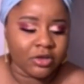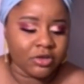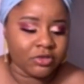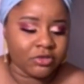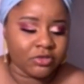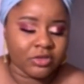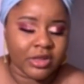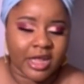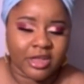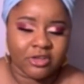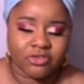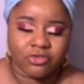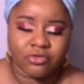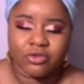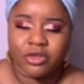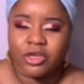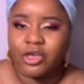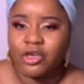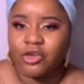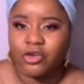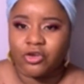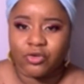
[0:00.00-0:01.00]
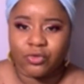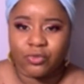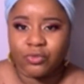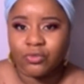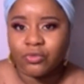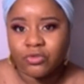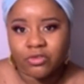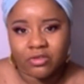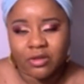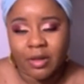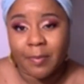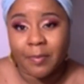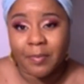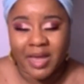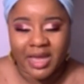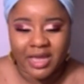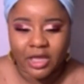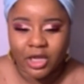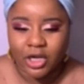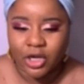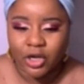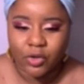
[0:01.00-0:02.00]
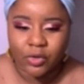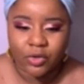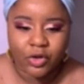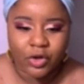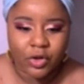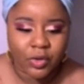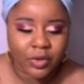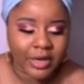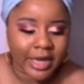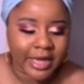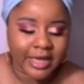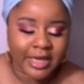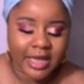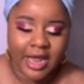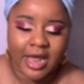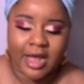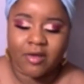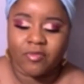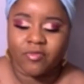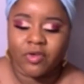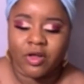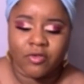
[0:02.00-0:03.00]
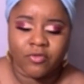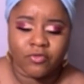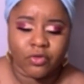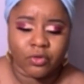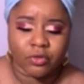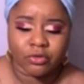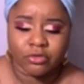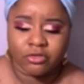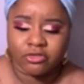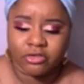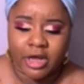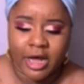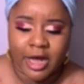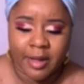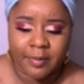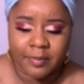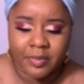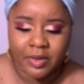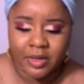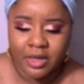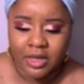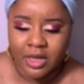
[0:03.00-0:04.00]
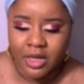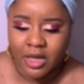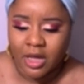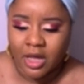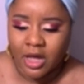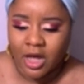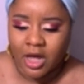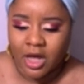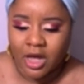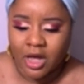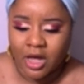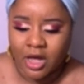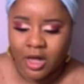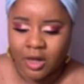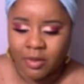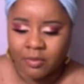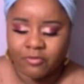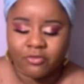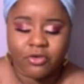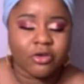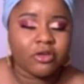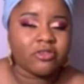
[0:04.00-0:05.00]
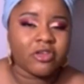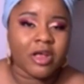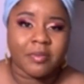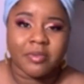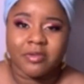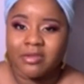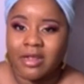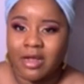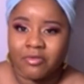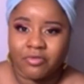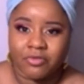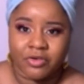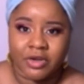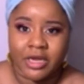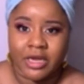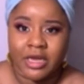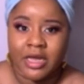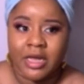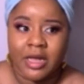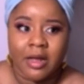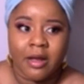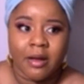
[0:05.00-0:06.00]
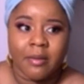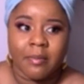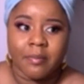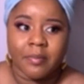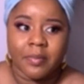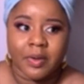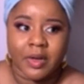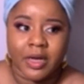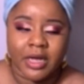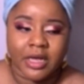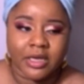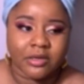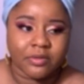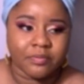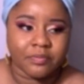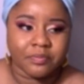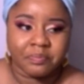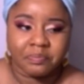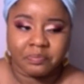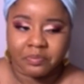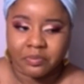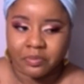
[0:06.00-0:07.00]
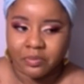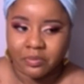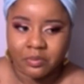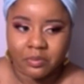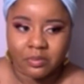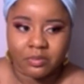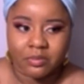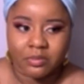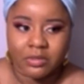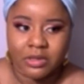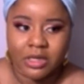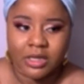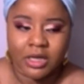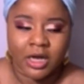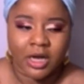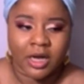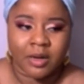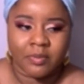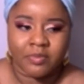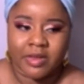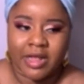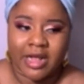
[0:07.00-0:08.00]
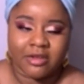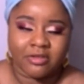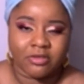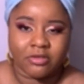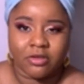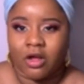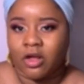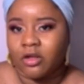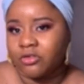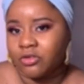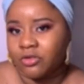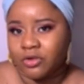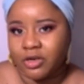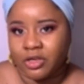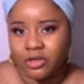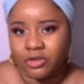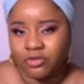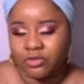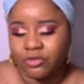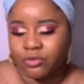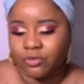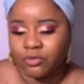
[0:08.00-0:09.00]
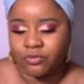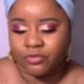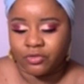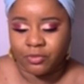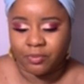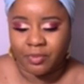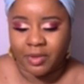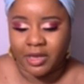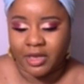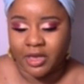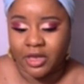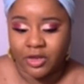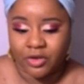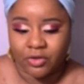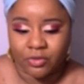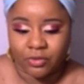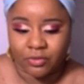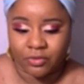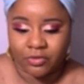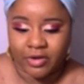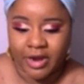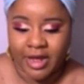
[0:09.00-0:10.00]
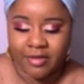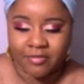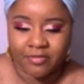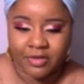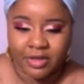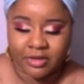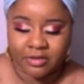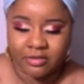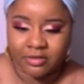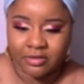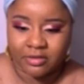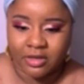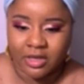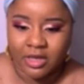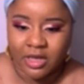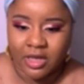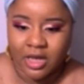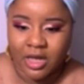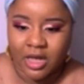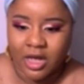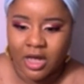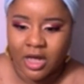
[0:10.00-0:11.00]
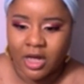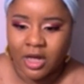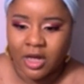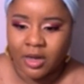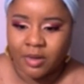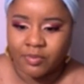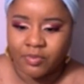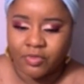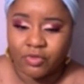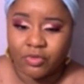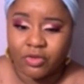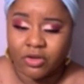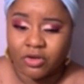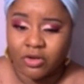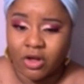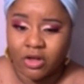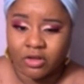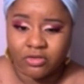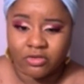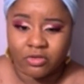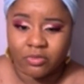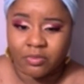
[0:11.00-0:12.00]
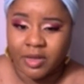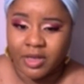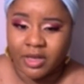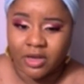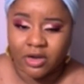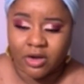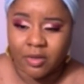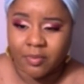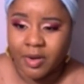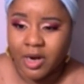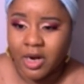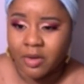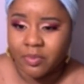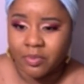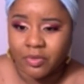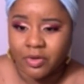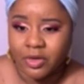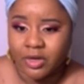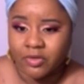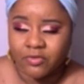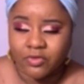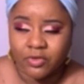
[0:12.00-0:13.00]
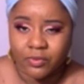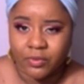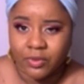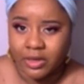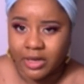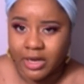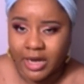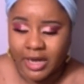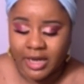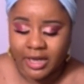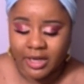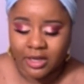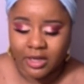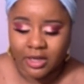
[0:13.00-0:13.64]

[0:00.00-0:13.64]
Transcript: that you can use to make a logo, like Canva, Photoshop. Photoshop is not free, but that's also another tool for making your own graphics. You could also make it on PowerPoint if you would like,